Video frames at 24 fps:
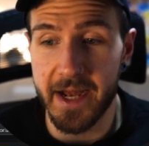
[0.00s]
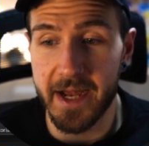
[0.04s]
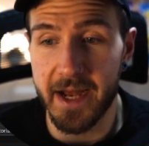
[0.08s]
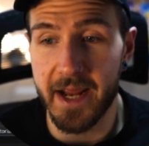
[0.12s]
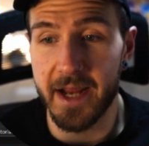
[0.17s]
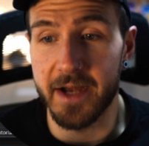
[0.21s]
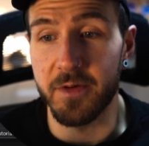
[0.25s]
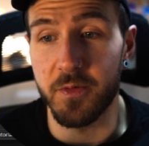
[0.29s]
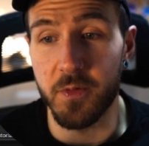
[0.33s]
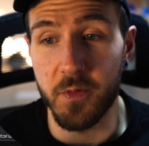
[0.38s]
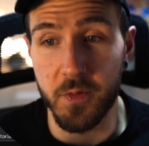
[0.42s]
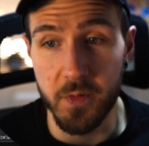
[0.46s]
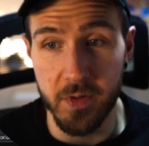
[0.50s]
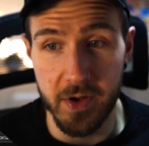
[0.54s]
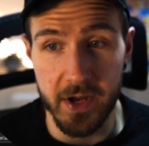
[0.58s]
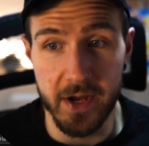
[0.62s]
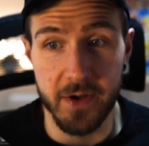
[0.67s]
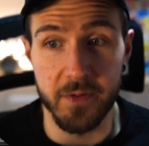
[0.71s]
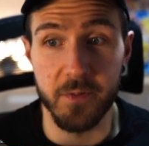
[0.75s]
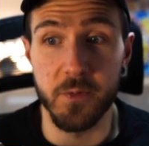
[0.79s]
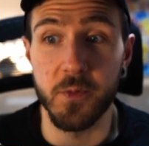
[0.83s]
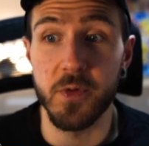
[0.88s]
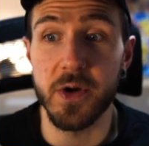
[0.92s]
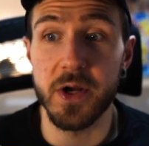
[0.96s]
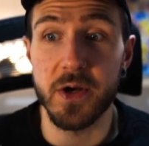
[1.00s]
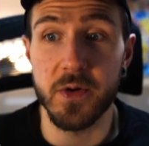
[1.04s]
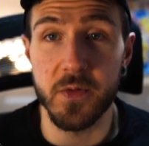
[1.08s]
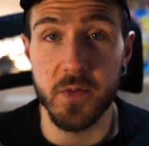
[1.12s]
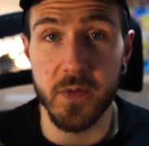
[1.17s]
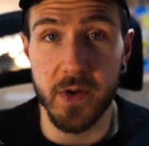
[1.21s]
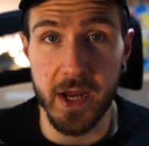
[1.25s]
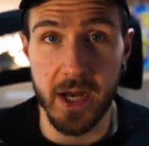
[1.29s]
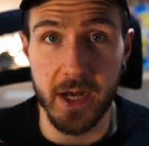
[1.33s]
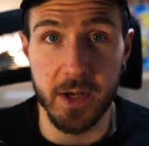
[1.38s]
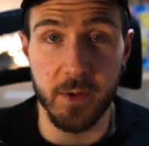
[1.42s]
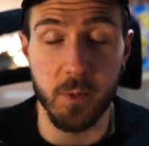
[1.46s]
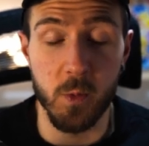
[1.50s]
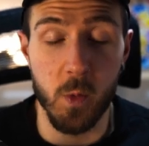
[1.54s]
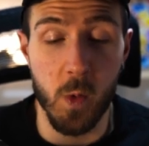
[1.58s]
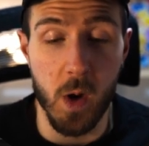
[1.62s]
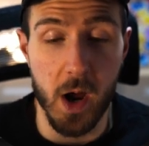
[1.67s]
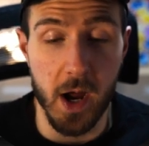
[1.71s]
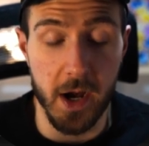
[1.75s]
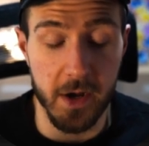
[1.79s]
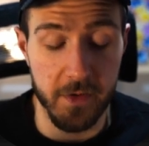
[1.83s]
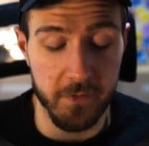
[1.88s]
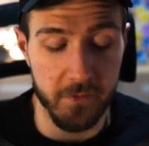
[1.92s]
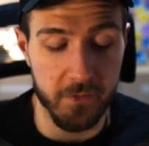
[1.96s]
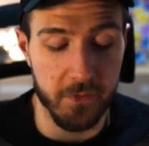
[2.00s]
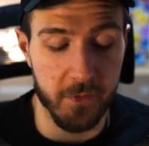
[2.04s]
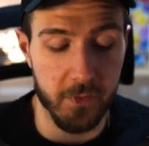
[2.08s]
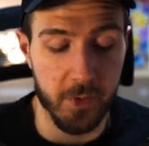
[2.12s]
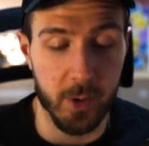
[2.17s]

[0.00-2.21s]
and recreate one for